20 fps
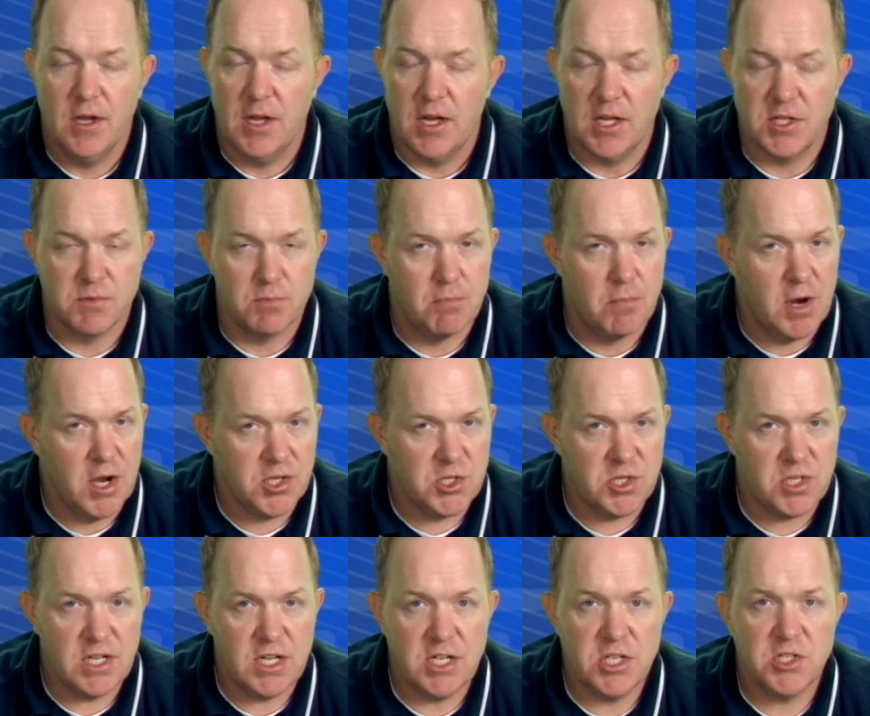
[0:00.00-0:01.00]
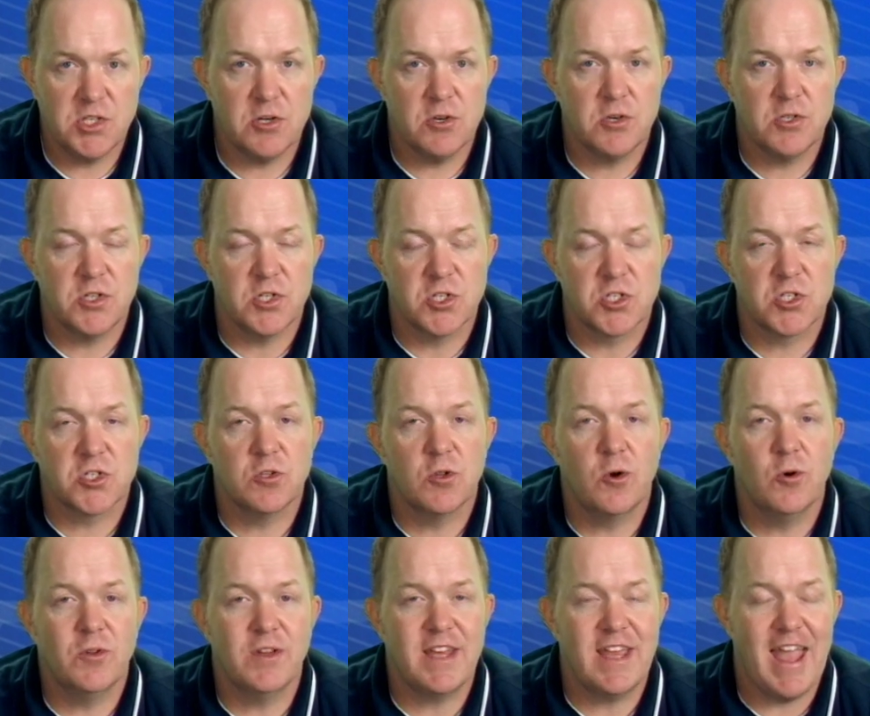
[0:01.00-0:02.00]
It's much easier to
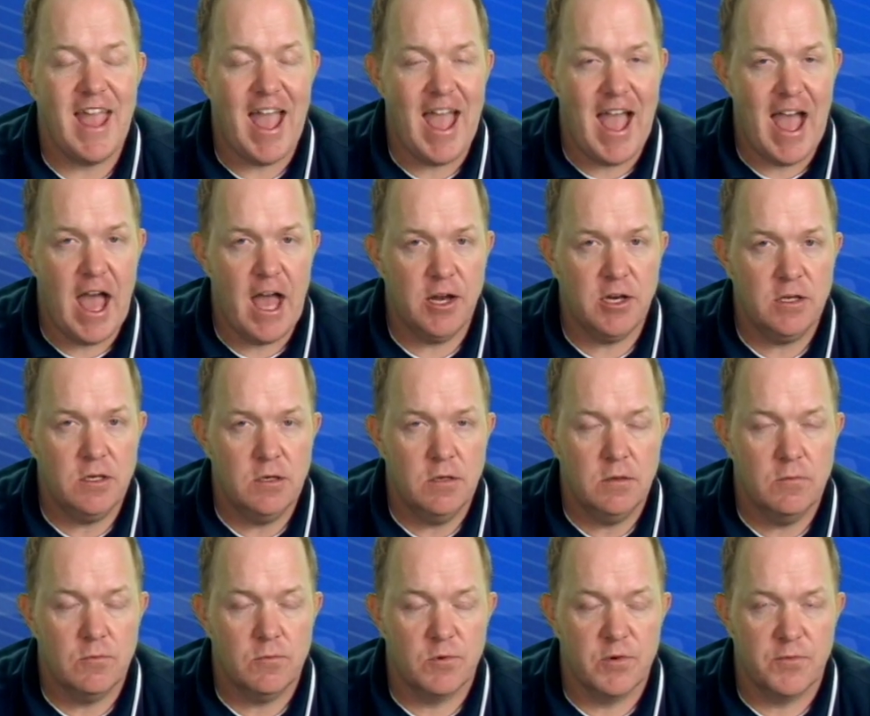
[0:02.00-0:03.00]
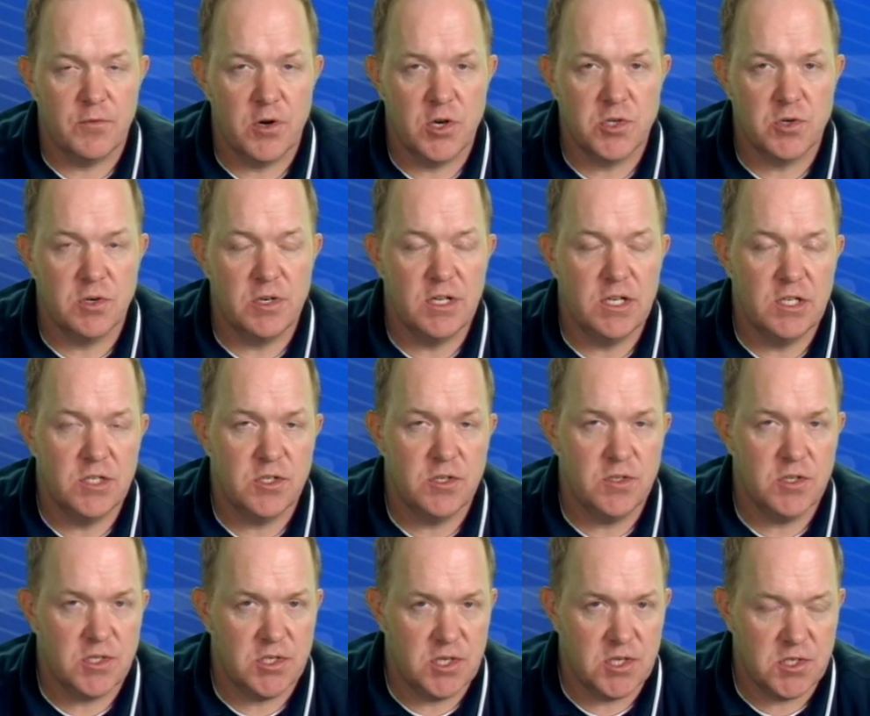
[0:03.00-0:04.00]
slowly add refrigerant into
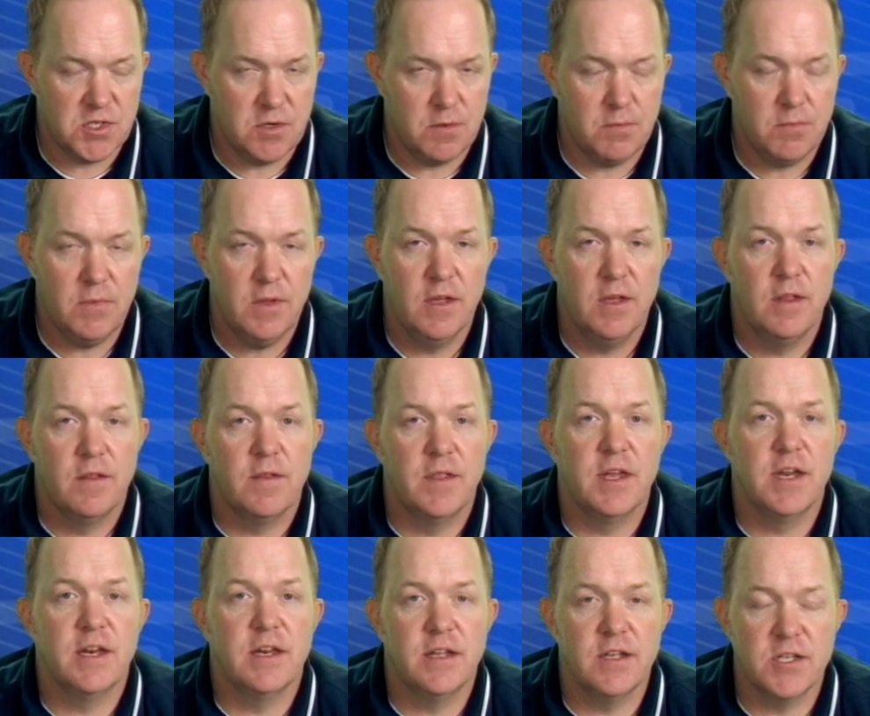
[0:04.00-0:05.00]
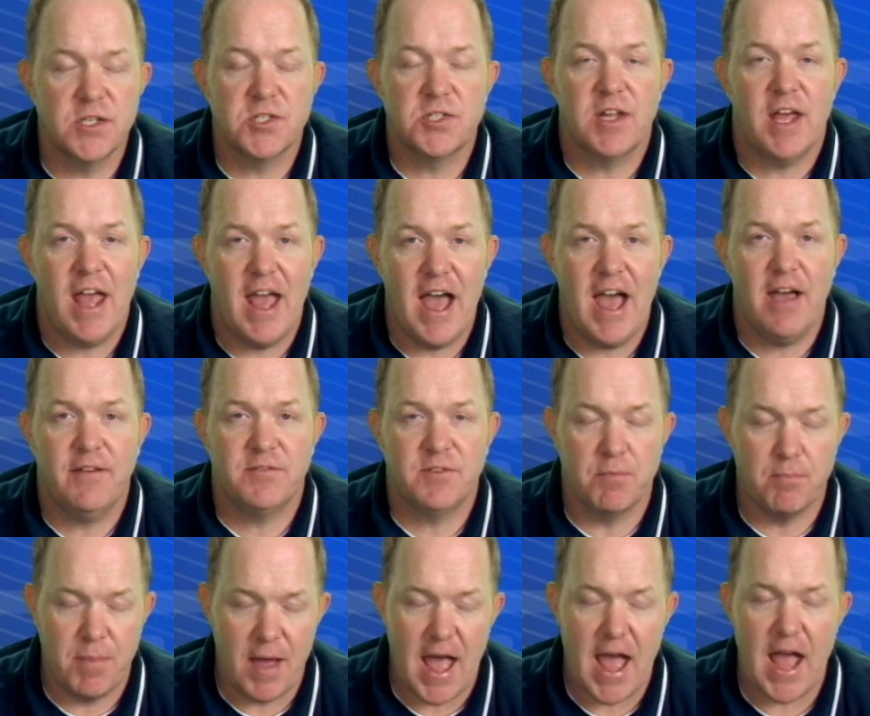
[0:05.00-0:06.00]
the system than it is to have to
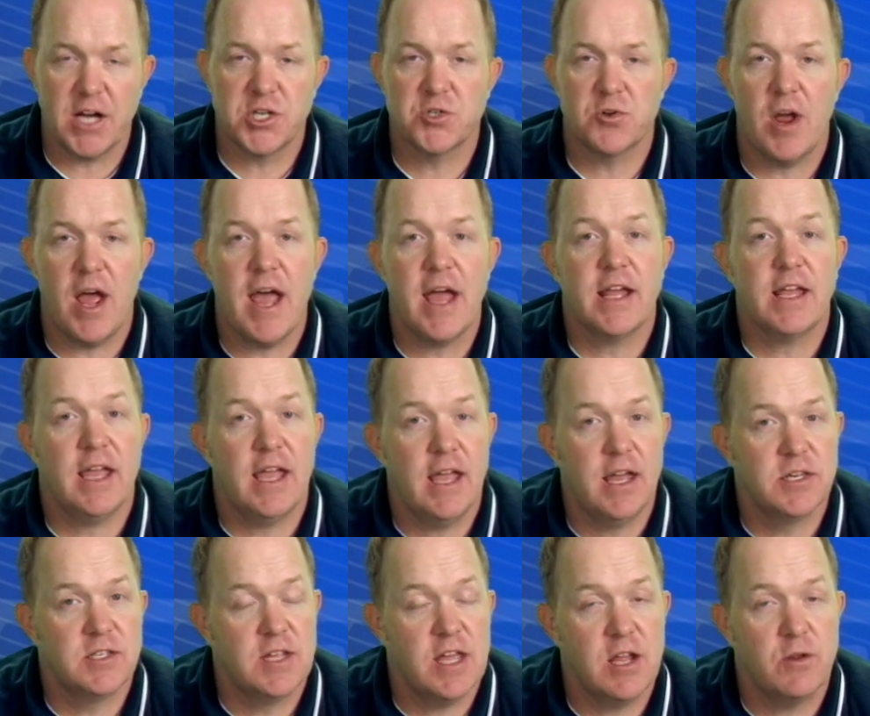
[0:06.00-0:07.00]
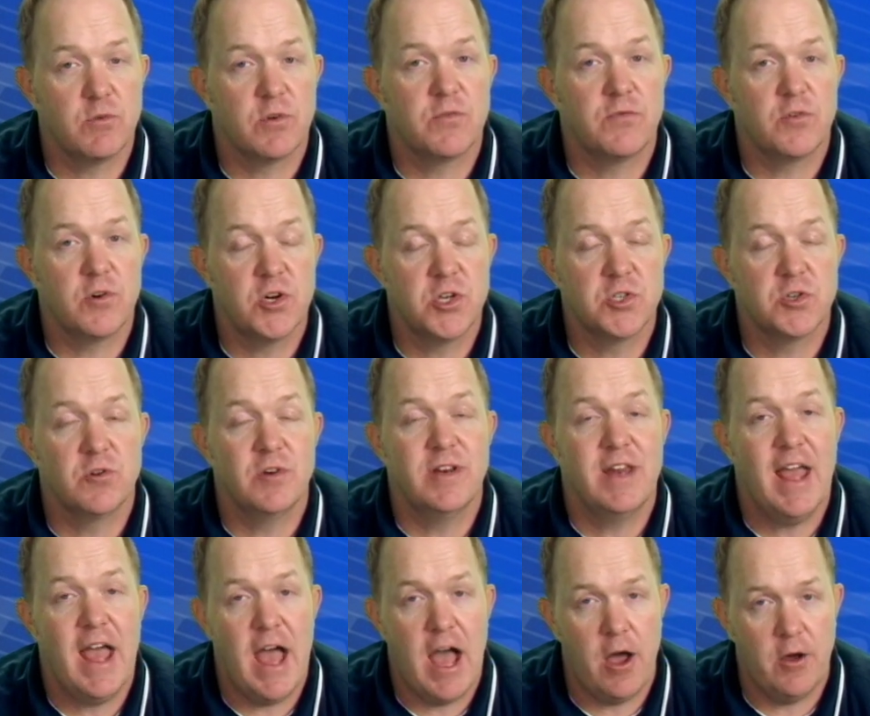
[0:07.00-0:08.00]
backtrack and take refrigerant
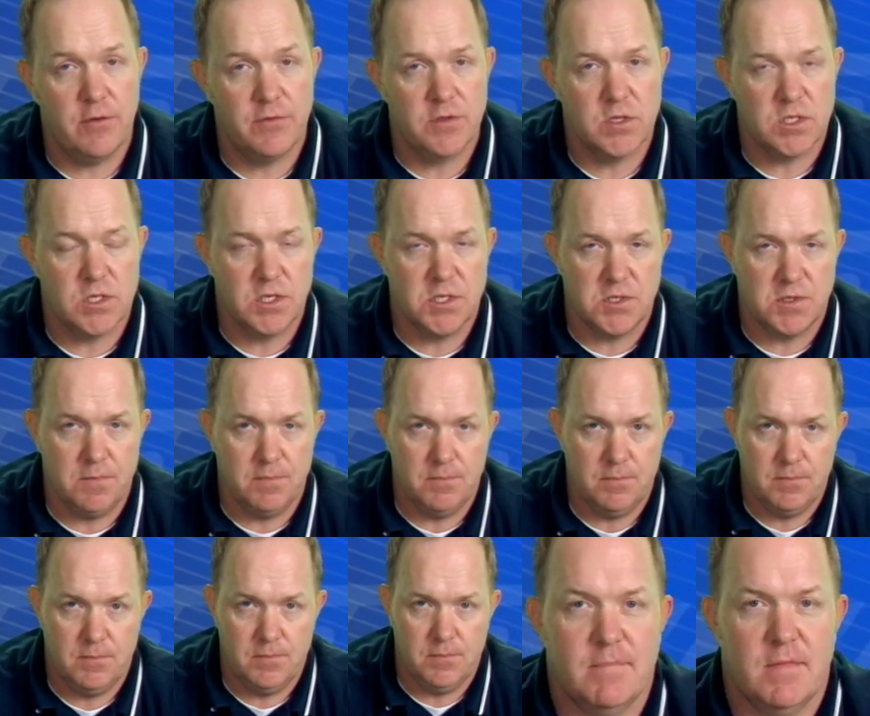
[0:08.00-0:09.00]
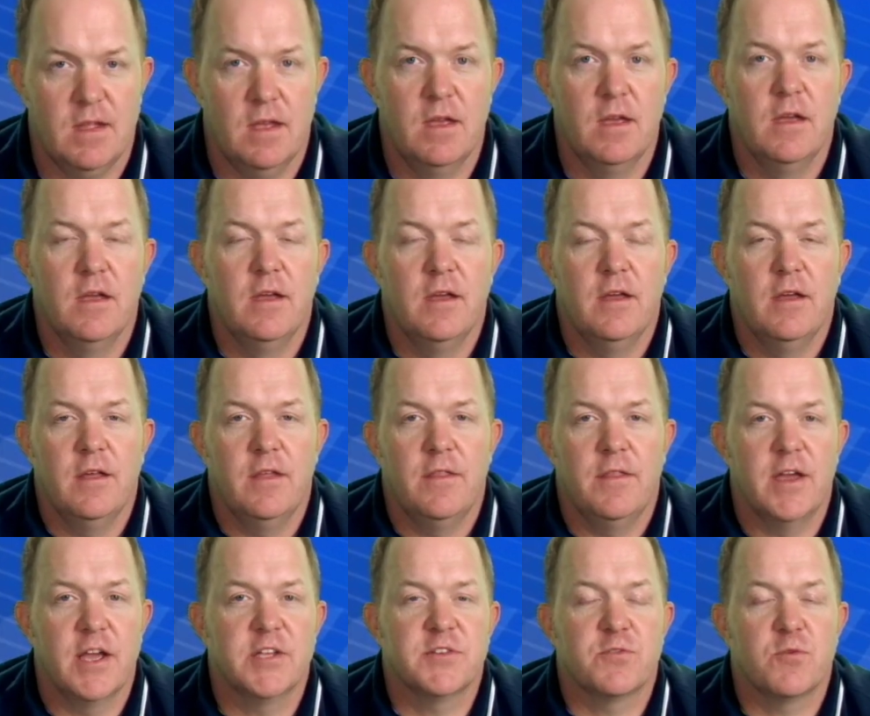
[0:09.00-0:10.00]
out of the system.
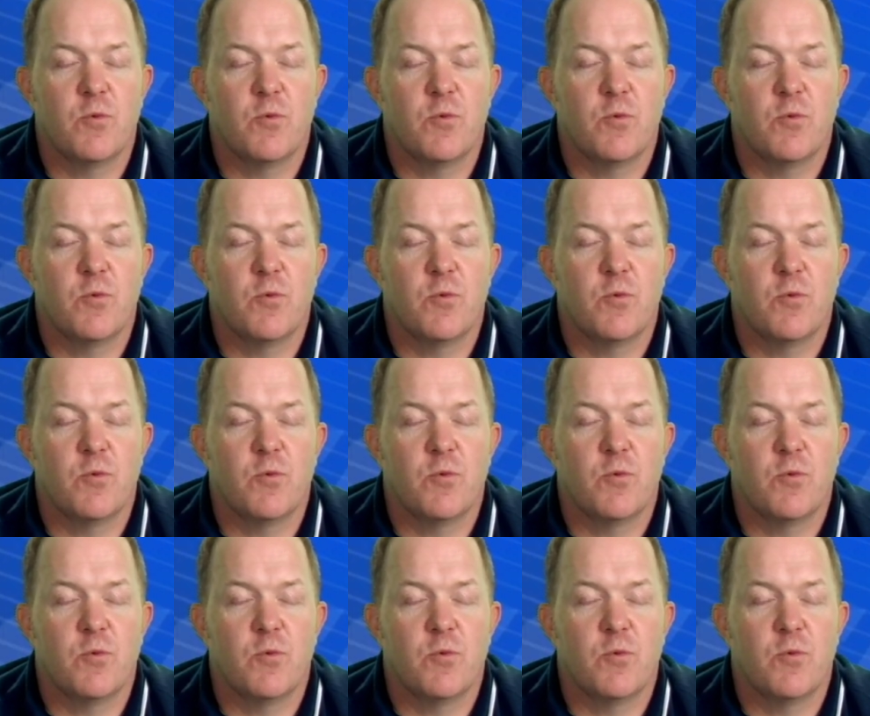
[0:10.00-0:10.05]
Thanks for